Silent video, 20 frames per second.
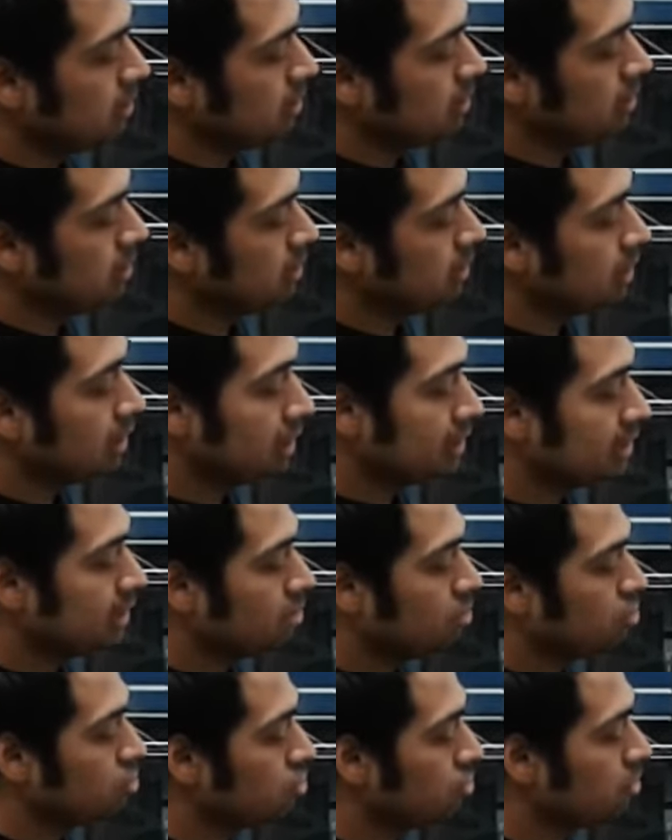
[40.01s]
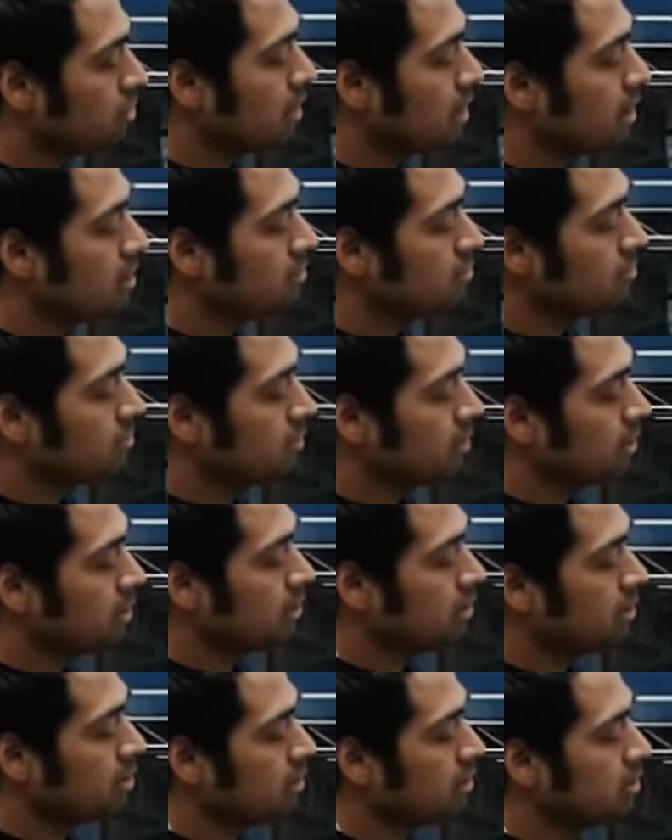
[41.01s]
The execution time
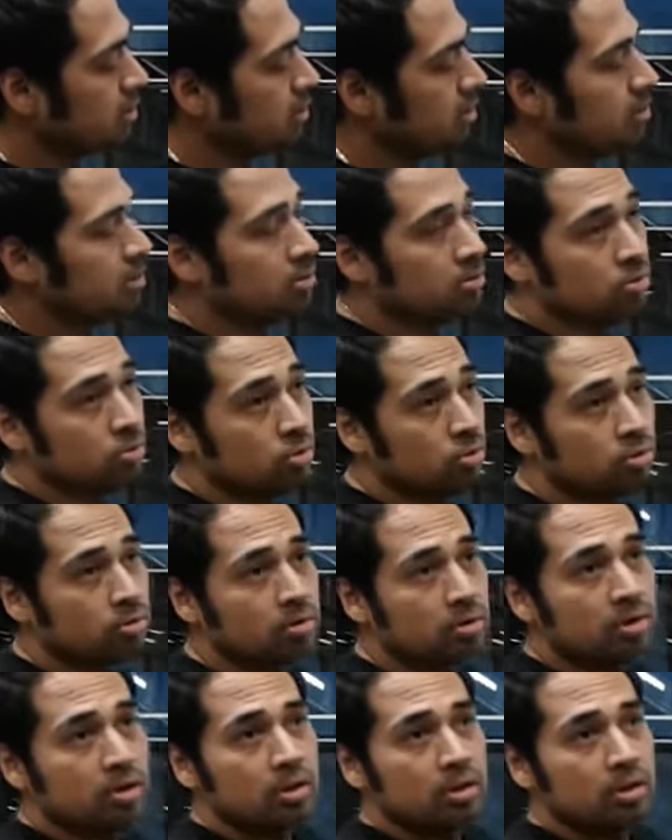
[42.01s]
it's good.